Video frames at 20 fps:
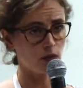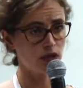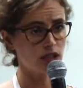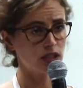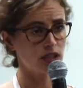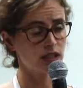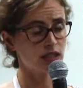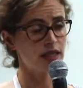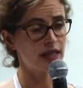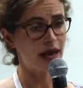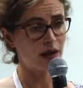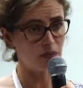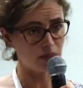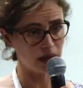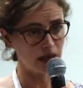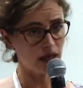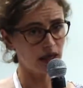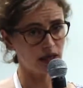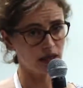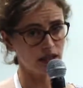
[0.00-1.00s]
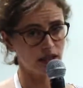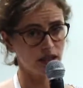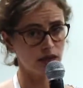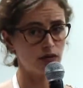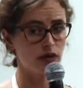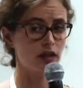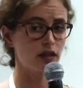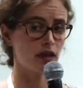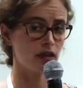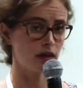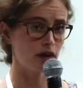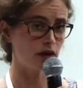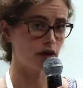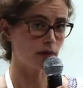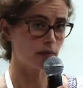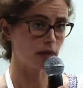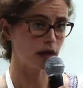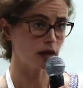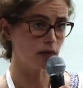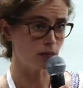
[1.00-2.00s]
which isn't that big considering that there
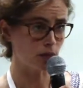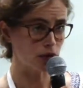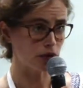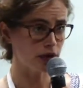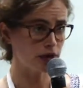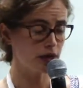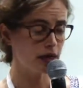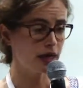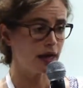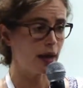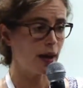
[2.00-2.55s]
are many more.